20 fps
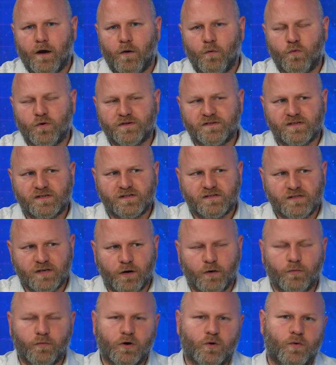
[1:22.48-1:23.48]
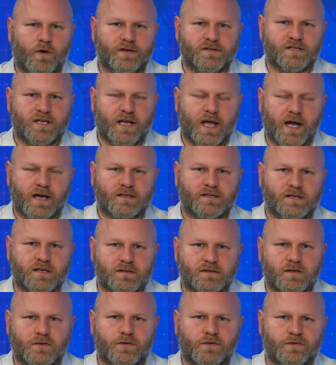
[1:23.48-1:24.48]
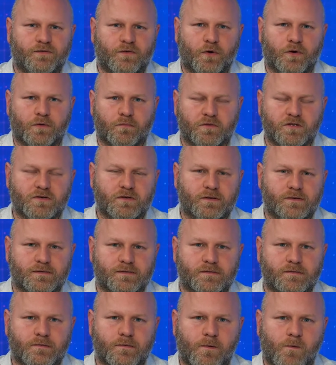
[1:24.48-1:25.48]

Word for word: was still requesting access to those voting machines.